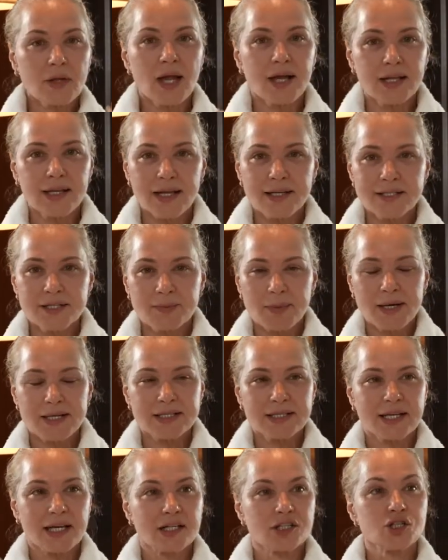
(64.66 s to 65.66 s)
Cleanse my
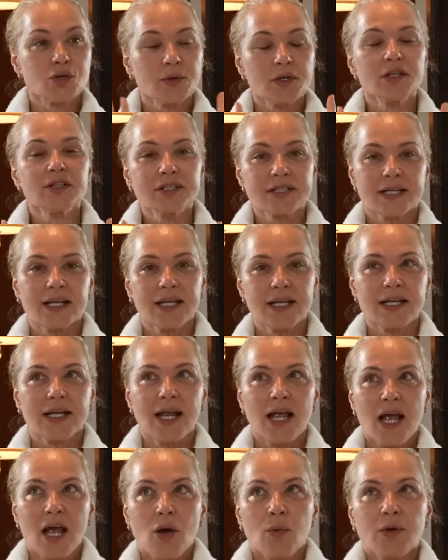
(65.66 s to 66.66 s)
skin. So when you
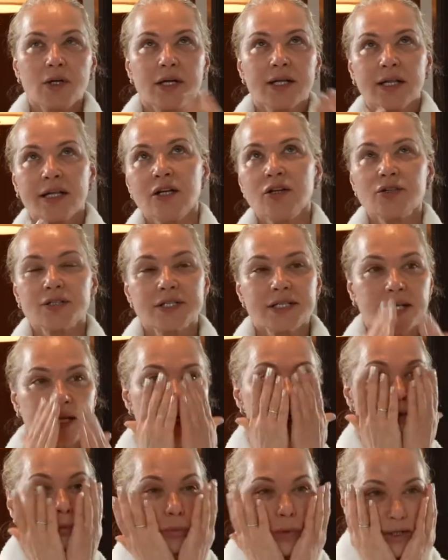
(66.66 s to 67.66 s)
clean your
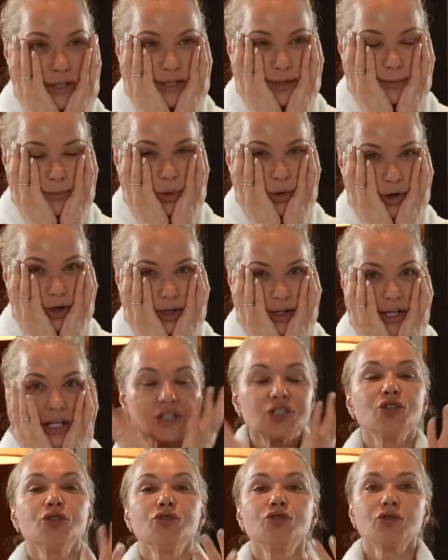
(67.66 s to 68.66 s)
skin, what's important
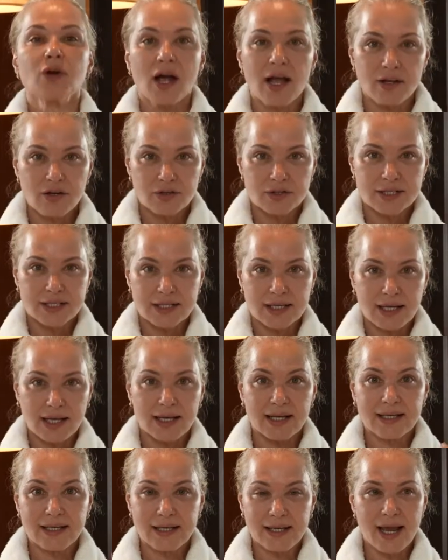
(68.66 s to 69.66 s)
is you dry your
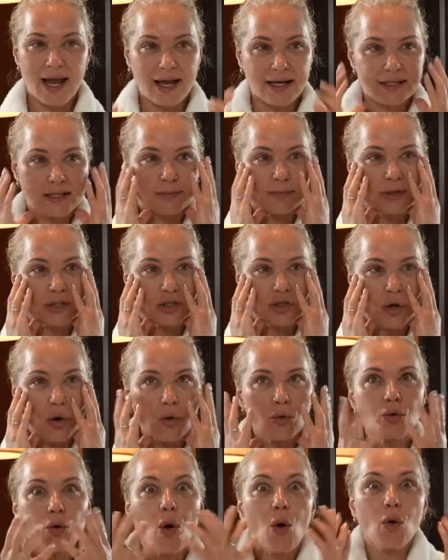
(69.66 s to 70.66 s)
skin, yes, but
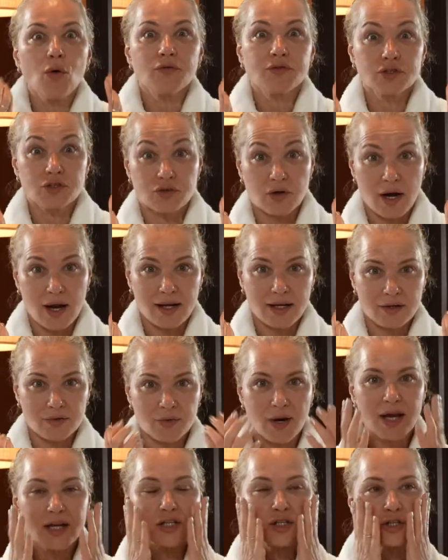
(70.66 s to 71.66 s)
don't over dry it,
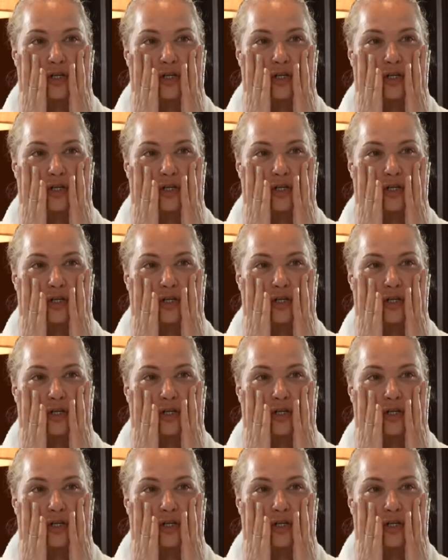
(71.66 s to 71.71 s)
right?